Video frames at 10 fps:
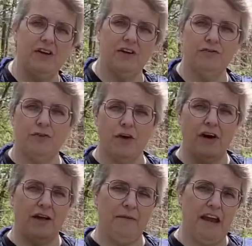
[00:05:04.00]
good for,
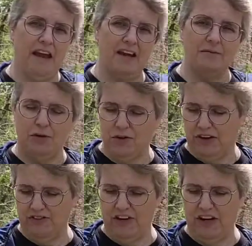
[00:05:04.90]
and I may end up
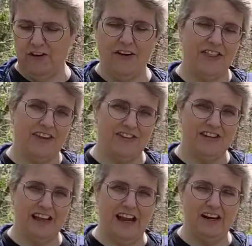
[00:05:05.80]
doing a video on
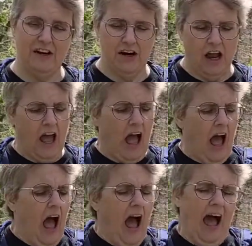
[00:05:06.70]
this later,
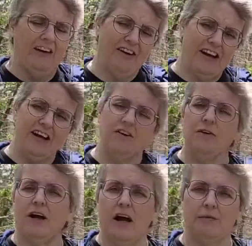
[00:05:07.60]
I ran
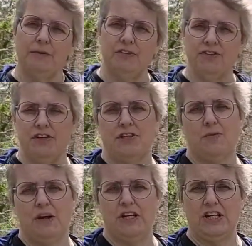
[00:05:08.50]
into a couple of
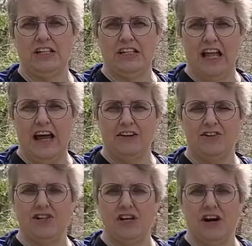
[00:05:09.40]
situations
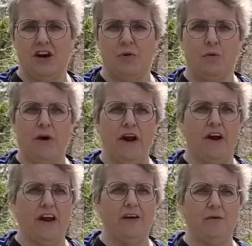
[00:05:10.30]
last year
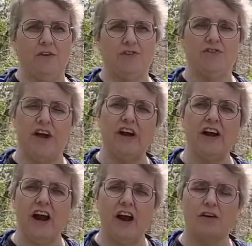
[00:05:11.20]
where it was
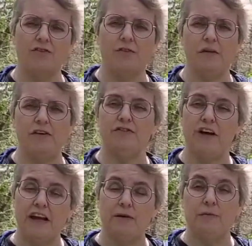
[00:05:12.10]
very hard for me to
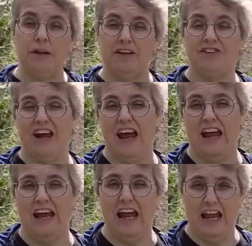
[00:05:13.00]
find a place to
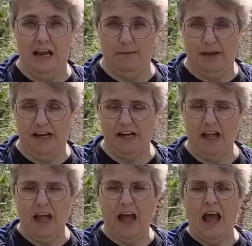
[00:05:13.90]
hang a hammock.
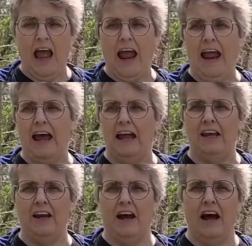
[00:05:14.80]

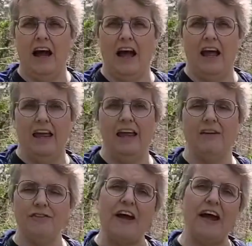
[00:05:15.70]
And
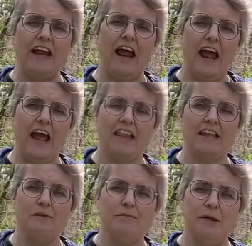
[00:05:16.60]
if I had had
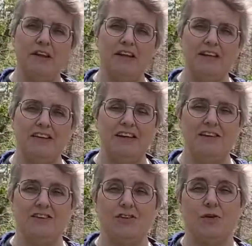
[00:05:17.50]
the
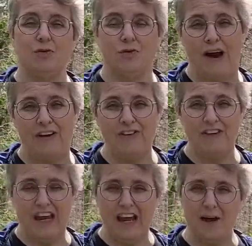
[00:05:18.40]
ability to
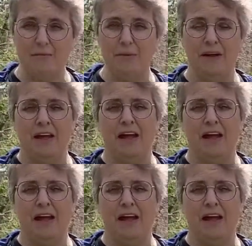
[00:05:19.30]
ground camp,